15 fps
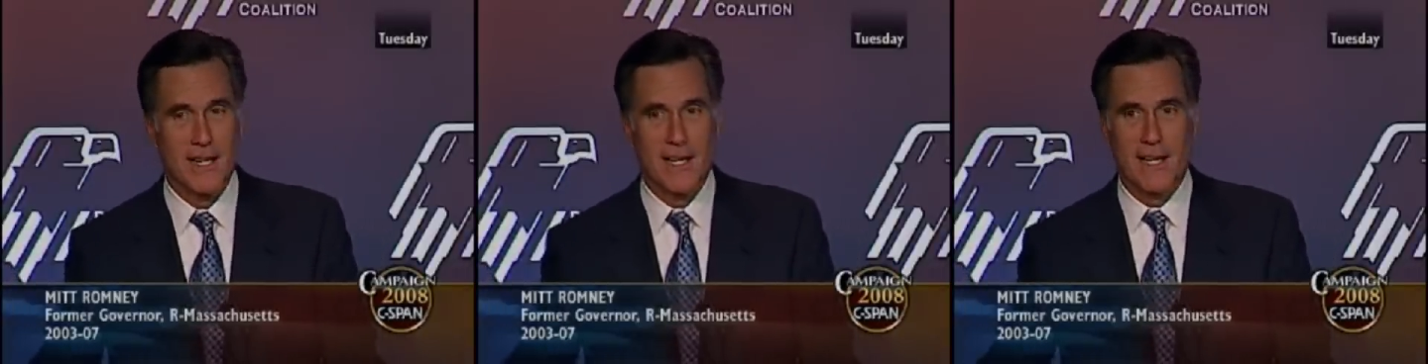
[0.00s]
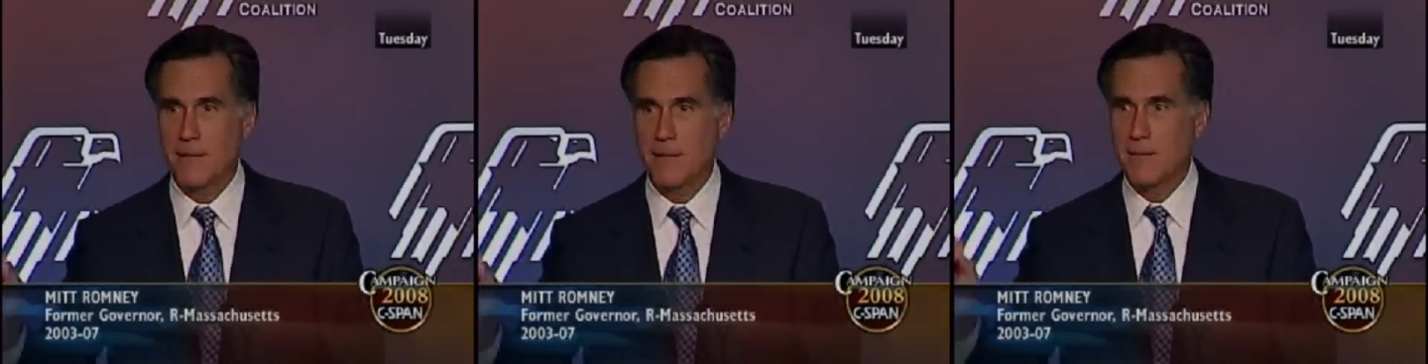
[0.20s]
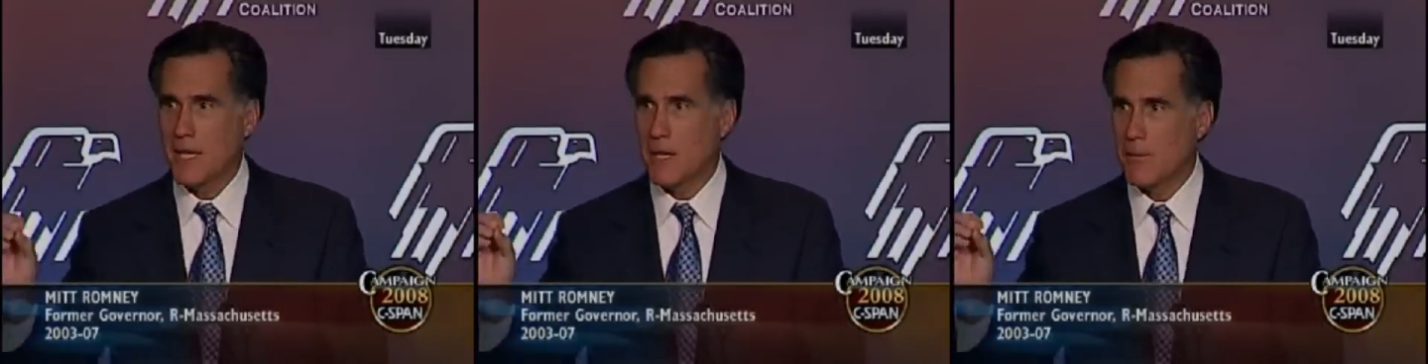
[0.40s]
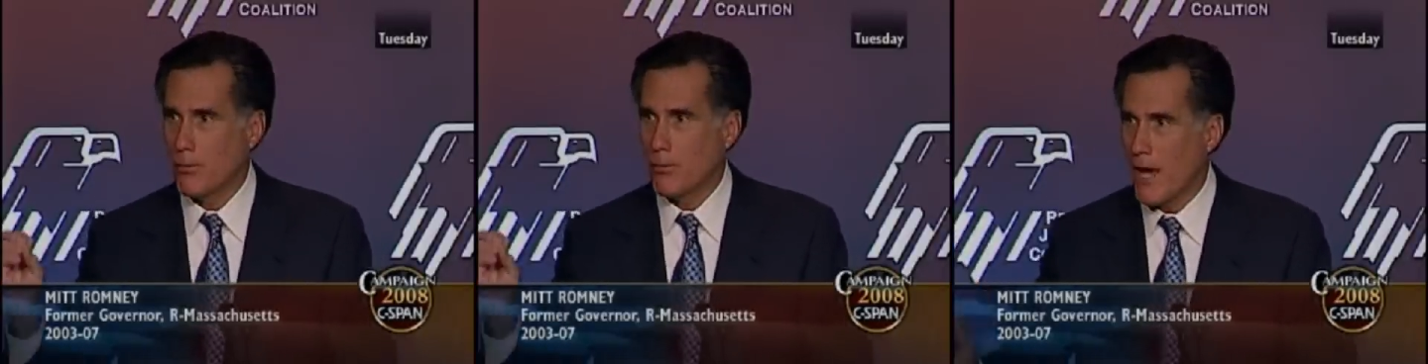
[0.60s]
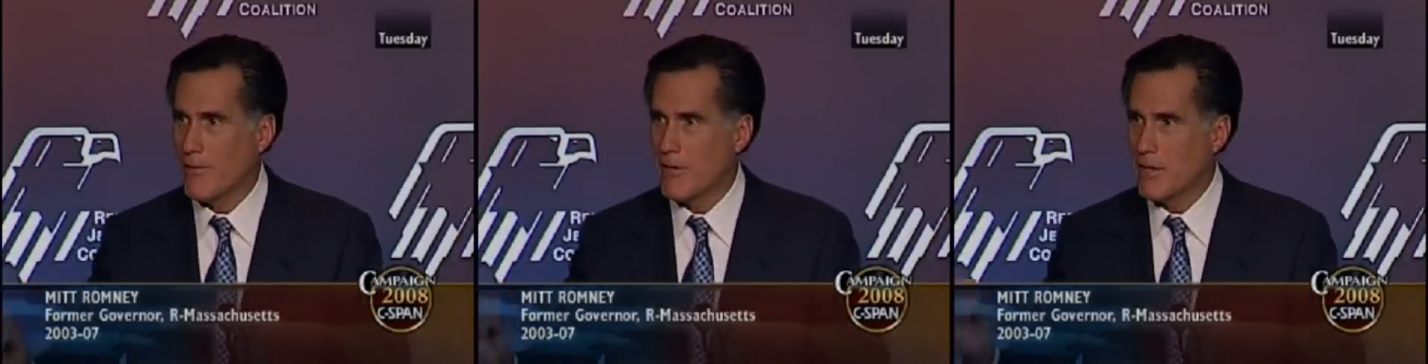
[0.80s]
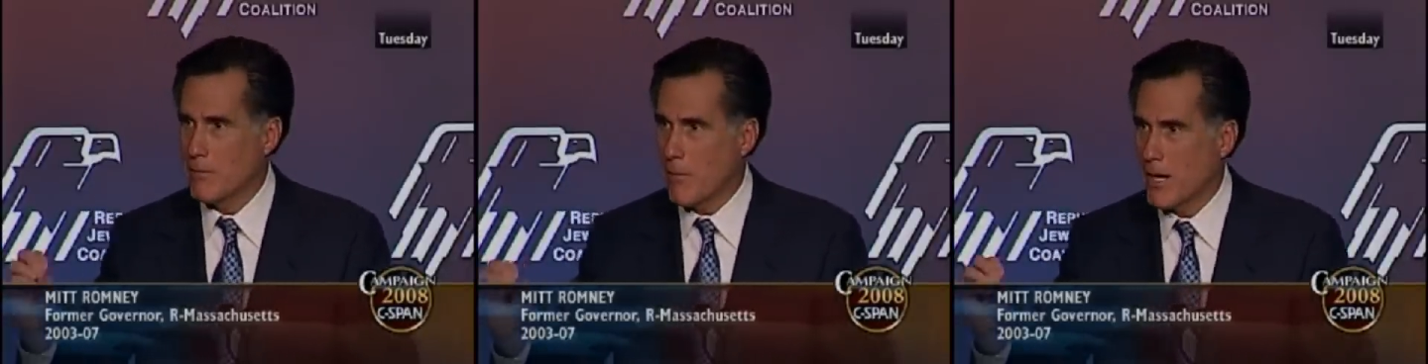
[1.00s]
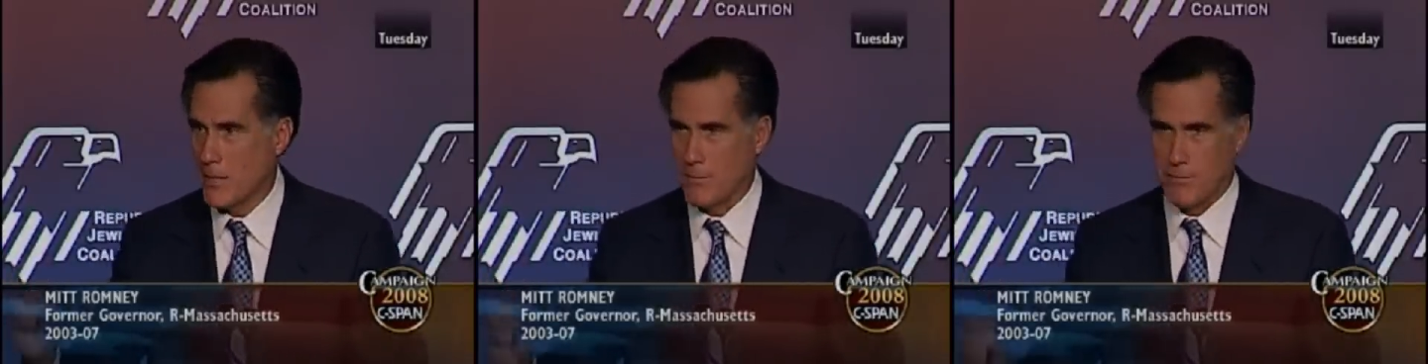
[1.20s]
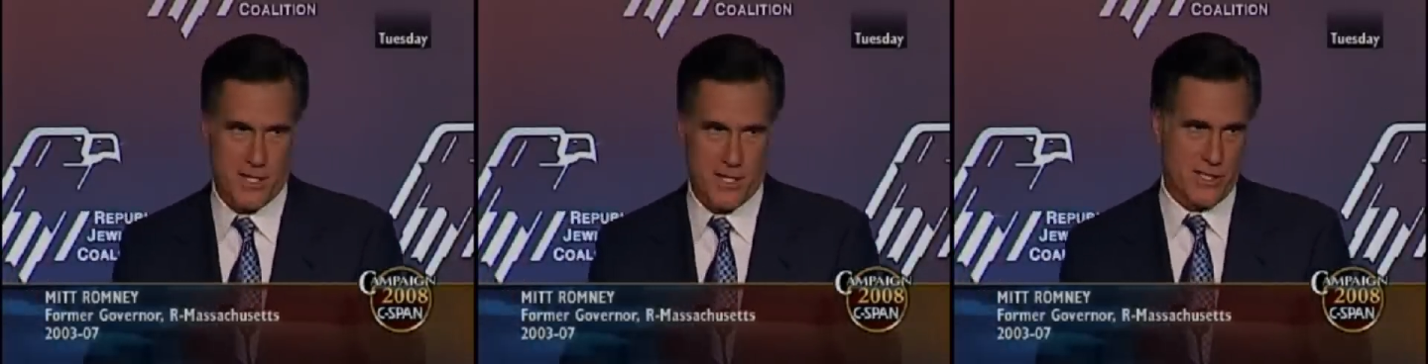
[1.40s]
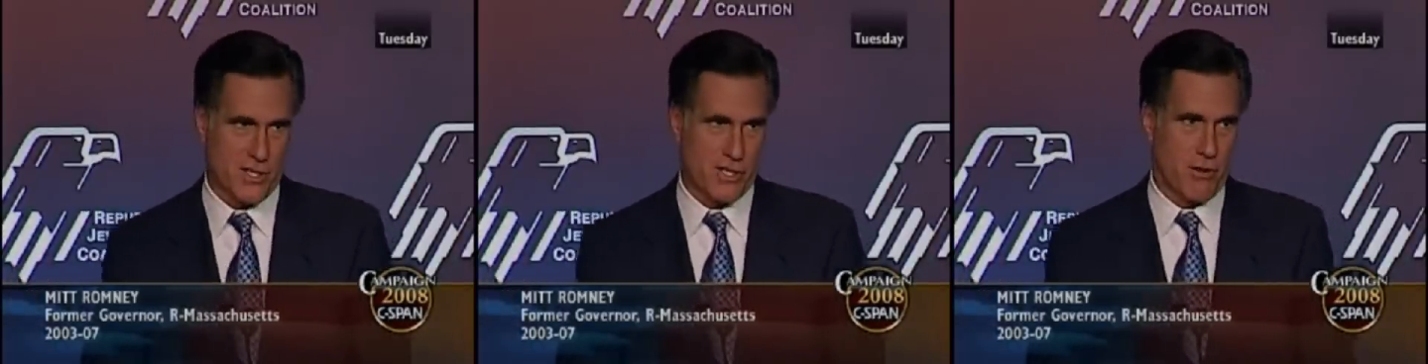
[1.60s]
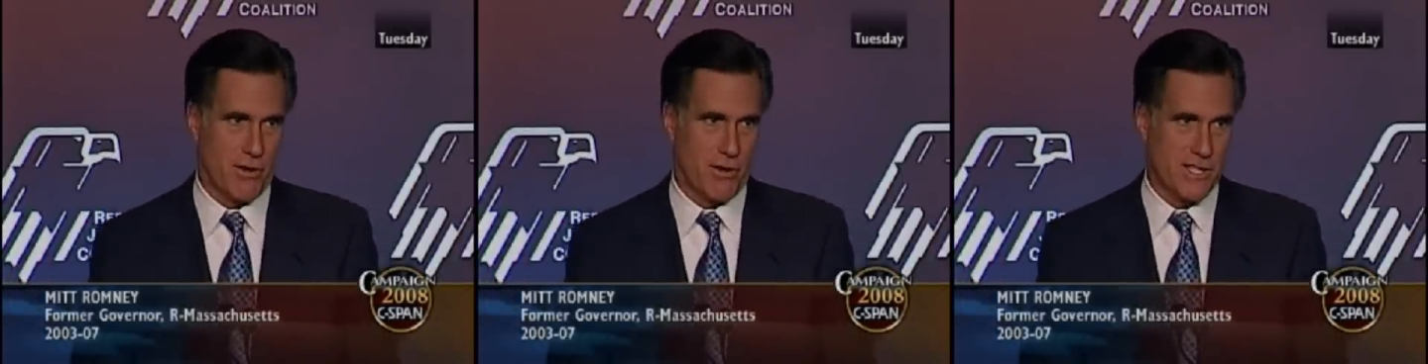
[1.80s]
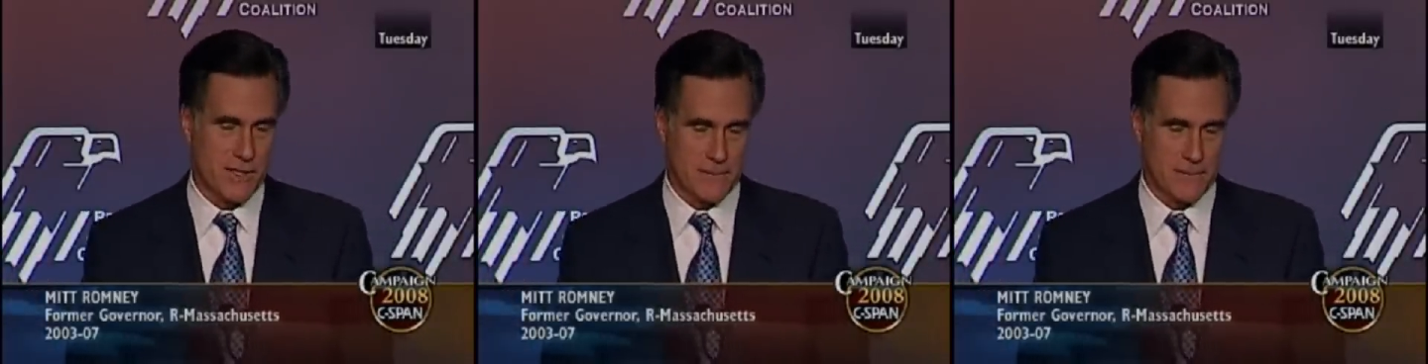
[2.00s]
Let them get private market-based insurance.